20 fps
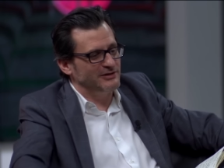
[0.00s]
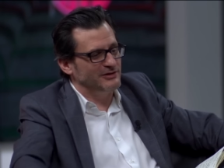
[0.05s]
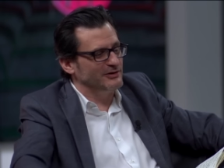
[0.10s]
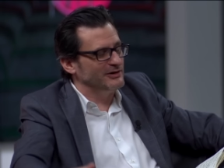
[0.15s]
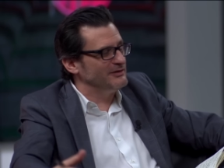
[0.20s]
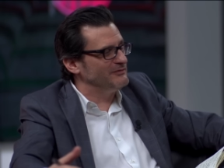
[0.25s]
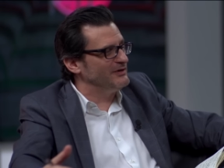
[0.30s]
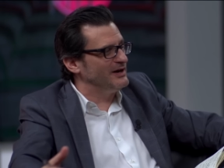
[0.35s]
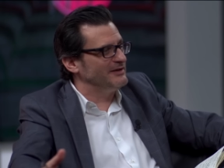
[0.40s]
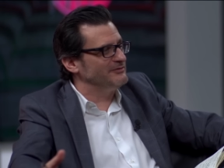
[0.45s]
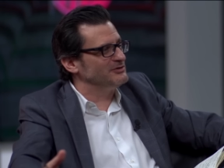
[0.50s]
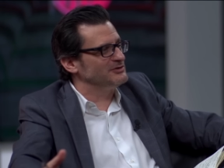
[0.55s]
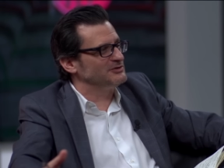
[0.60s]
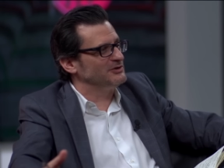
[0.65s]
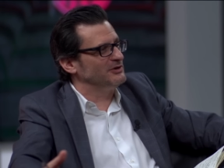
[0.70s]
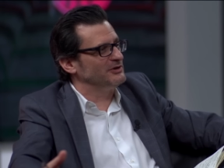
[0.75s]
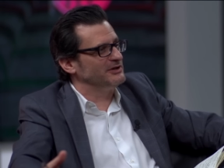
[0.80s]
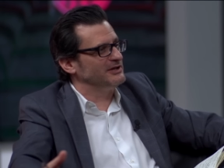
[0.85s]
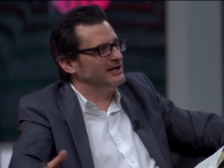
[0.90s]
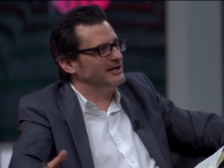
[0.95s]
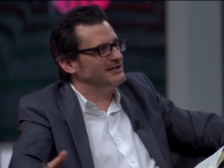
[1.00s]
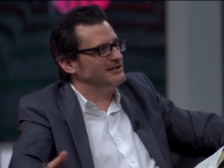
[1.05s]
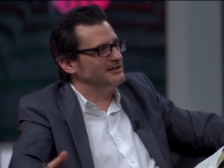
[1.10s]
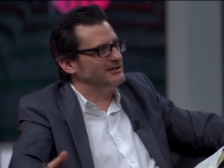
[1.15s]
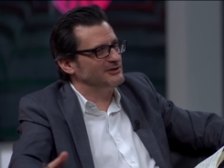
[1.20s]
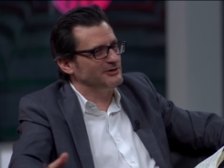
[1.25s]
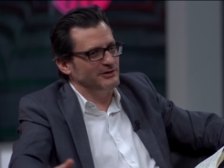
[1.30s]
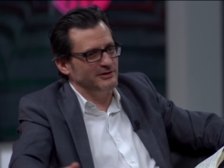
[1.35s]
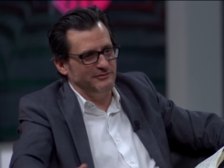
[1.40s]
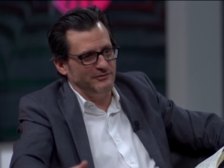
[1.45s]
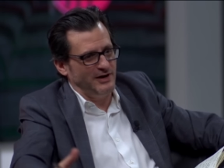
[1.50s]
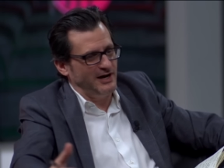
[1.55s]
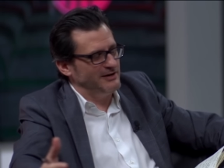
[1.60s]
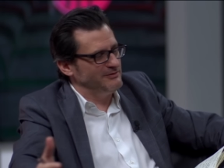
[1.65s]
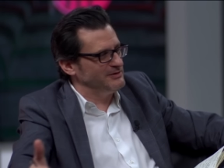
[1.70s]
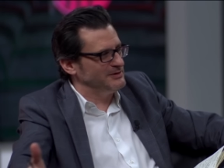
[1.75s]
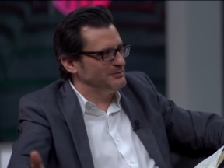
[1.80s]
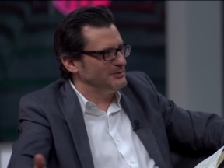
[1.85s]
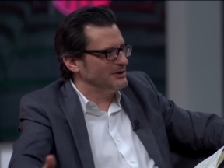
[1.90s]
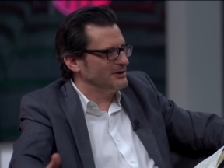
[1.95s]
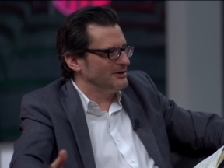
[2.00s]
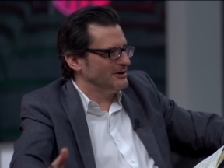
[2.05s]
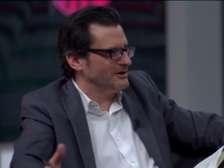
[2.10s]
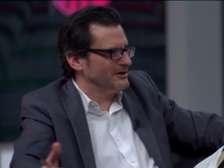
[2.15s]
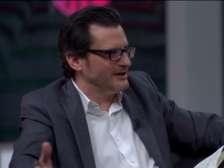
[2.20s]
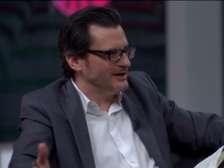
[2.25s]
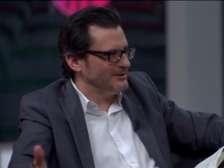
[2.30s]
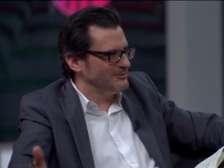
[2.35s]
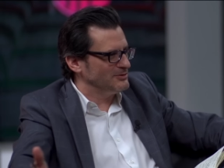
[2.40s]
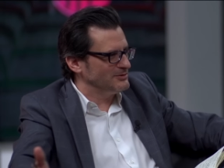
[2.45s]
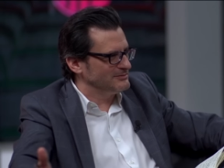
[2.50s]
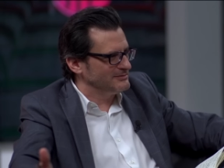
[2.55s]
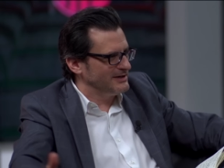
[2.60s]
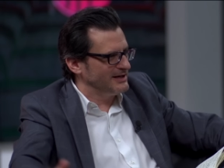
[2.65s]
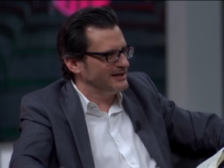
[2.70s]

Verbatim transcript: 35 years old in 1935, he'd have been Clark Gable.